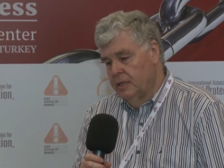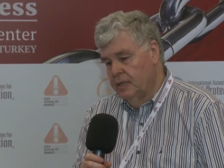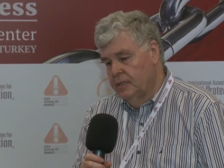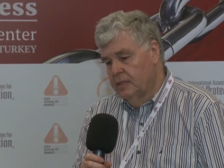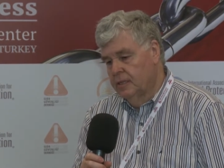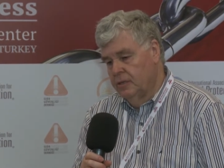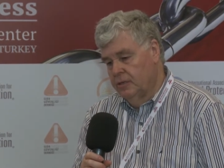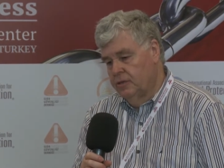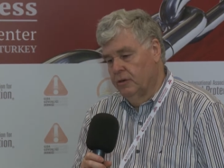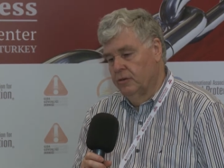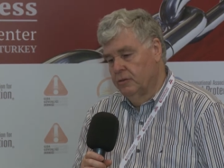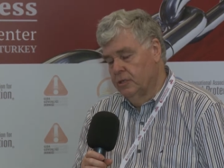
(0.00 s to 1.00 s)
it
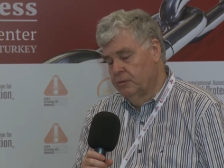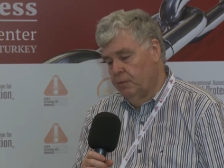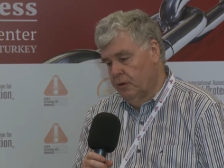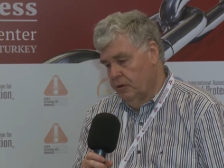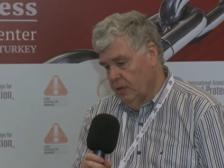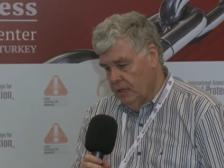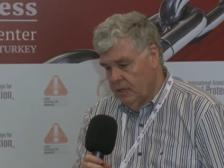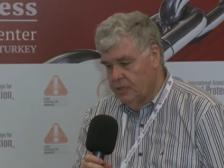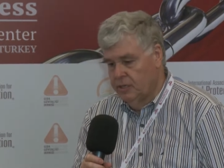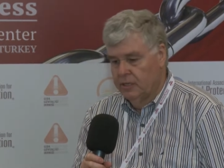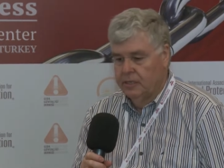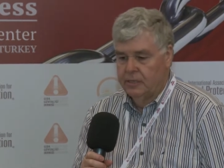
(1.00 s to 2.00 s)
controls
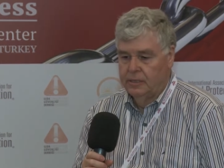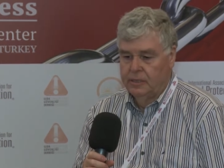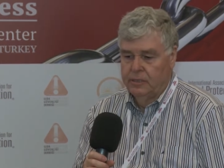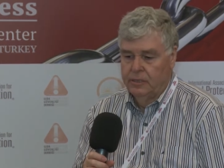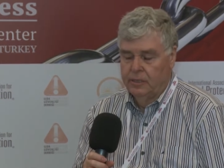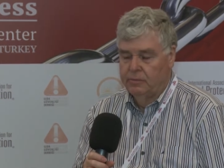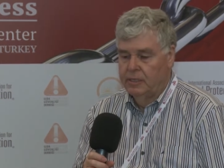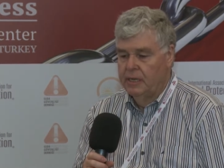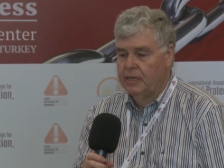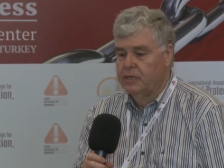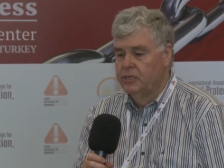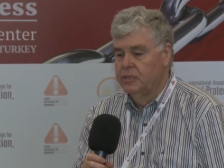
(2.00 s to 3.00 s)
sporulation and
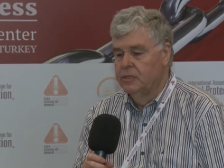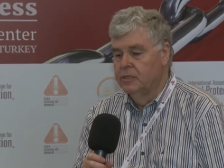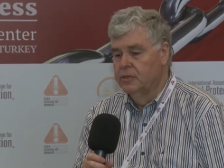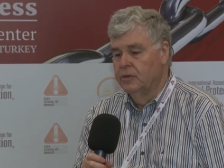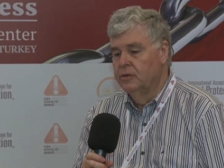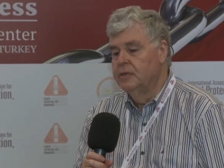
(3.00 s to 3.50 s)
germination. So